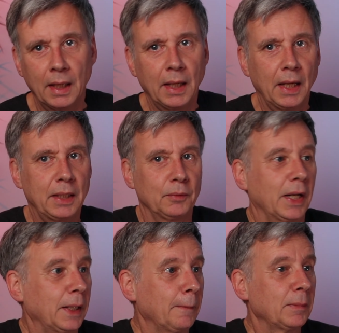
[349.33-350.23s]

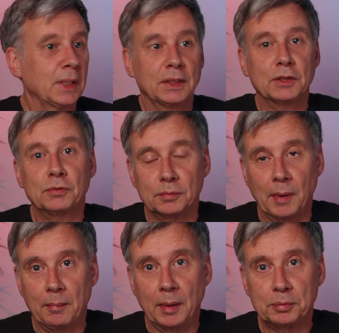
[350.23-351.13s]
Anyway, this was
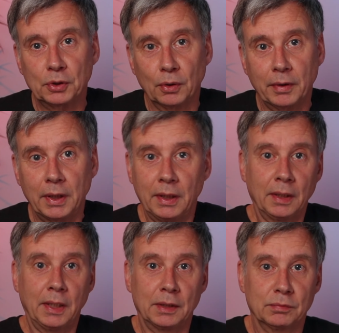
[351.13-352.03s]
my map story.
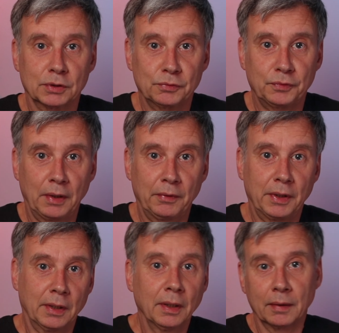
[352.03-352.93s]
It was a
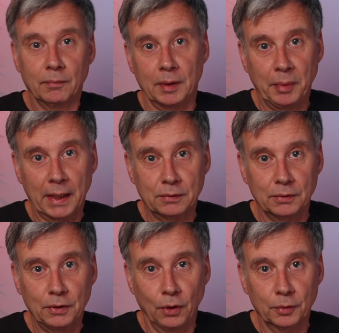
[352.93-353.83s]
failure, went back to
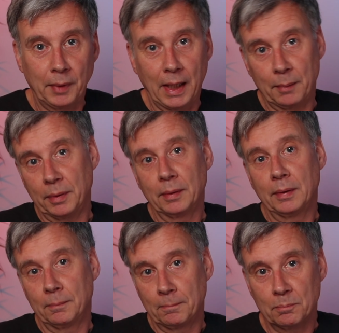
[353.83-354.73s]
the old map,
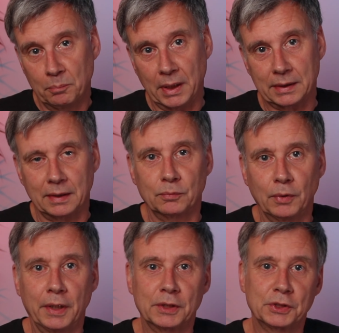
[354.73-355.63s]
but that
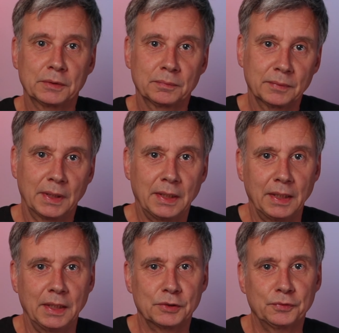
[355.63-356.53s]
works.
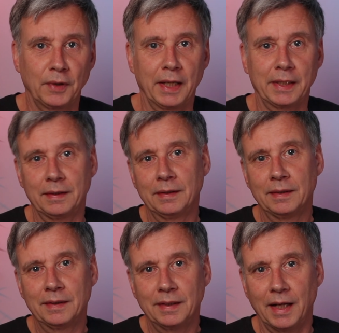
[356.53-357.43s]
It's fine.
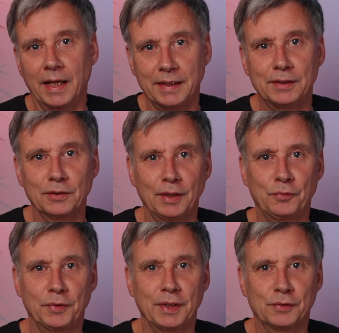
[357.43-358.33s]
I need to
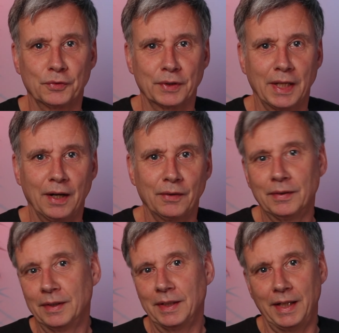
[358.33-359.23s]
live with it for now.
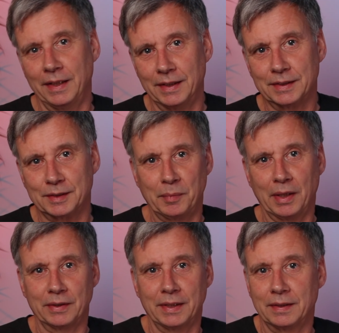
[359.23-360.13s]
And that's
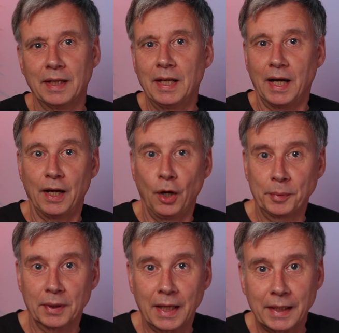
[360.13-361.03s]
about it. I
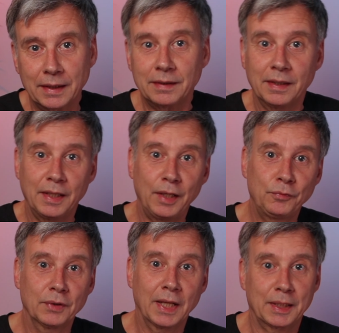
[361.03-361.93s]
hope you like it.
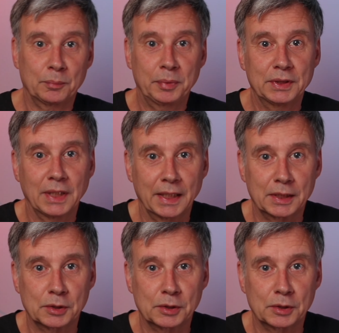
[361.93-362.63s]
If you like it, please like and